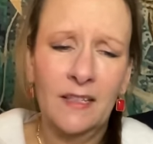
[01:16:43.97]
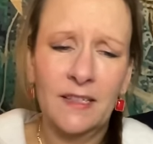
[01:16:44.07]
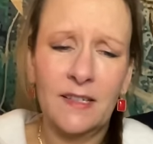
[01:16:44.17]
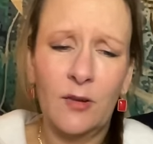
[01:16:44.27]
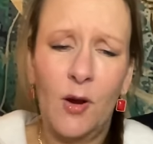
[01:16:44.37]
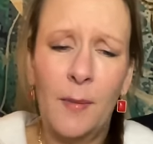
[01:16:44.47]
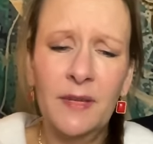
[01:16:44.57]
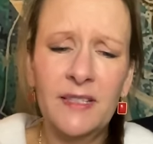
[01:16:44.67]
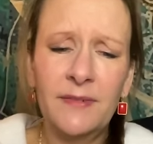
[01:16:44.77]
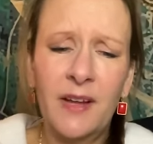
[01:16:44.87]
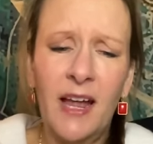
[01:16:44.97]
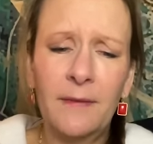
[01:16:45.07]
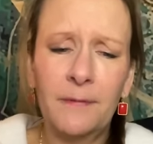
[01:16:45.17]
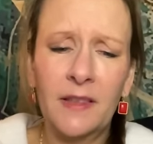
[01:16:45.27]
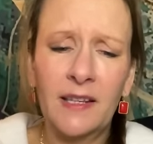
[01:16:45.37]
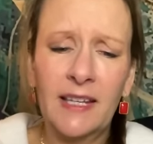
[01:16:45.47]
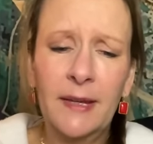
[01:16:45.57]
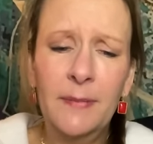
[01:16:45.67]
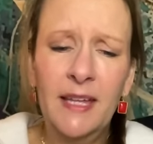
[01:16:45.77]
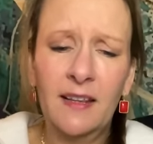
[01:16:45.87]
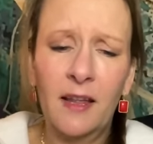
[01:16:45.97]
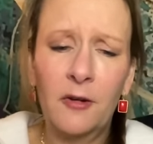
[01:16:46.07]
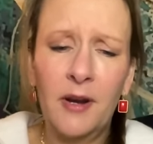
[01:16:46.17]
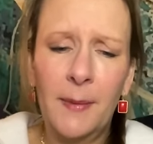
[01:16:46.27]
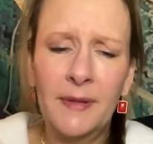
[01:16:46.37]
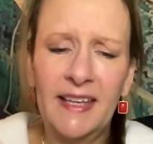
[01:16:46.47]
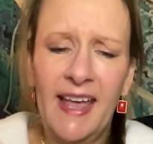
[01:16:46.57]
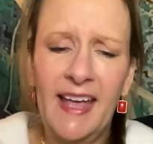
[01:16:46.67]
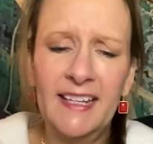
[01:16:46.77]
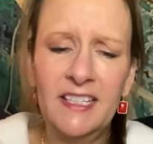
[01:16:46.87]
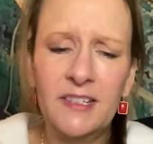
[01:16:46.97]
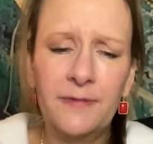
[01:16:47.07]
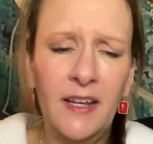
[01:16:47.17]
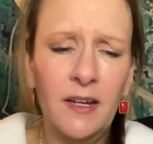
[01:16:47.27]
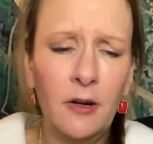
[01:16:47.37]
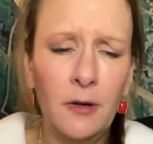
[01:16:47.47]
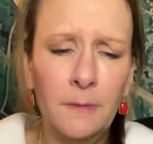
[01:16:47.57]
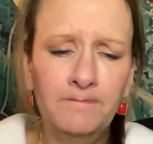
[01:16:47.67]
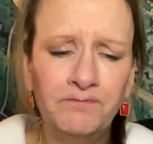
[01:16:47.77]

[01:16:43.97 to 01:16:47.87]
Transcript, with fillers: So I must have got it for the leave me alone, I'm engaged finger.